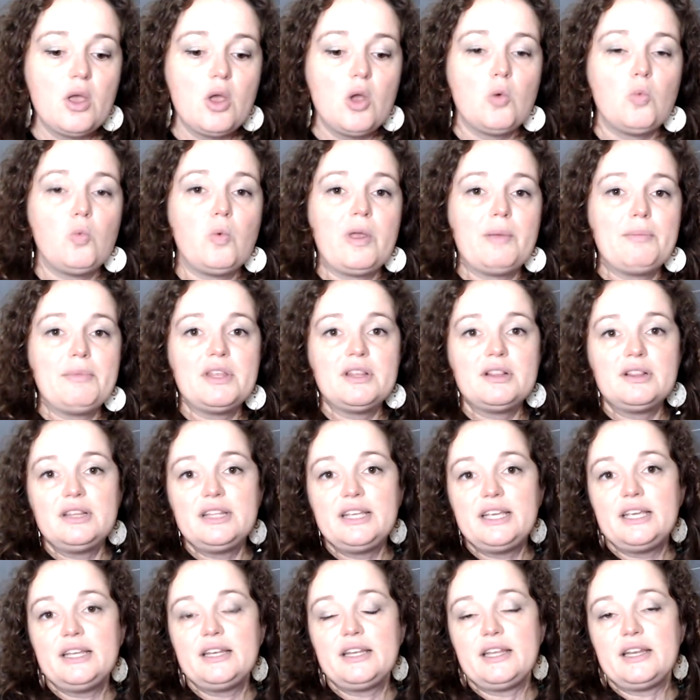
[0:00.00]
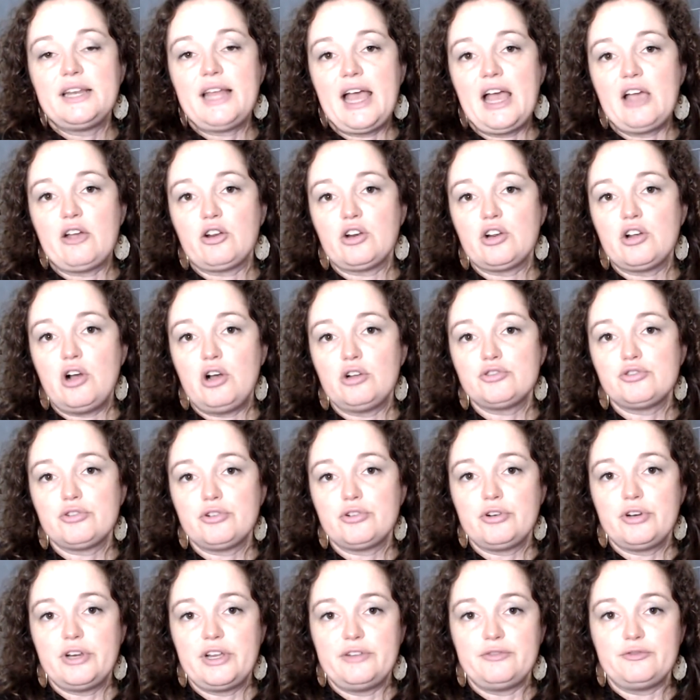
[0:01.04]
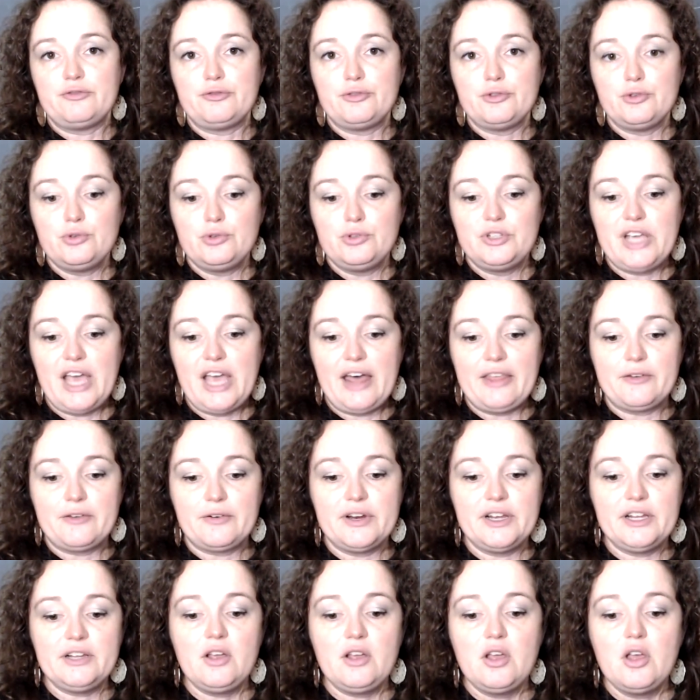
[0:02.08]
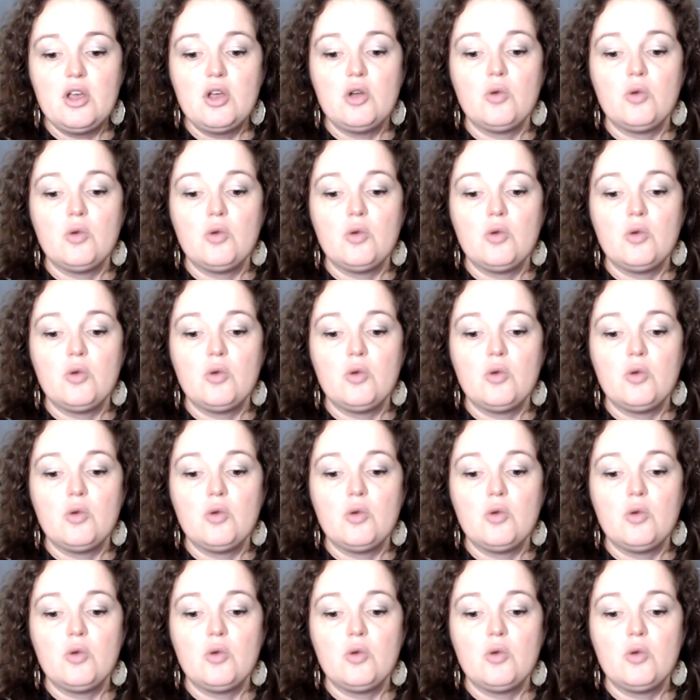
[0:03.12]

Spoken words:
Women lead in agriculture and food gathering.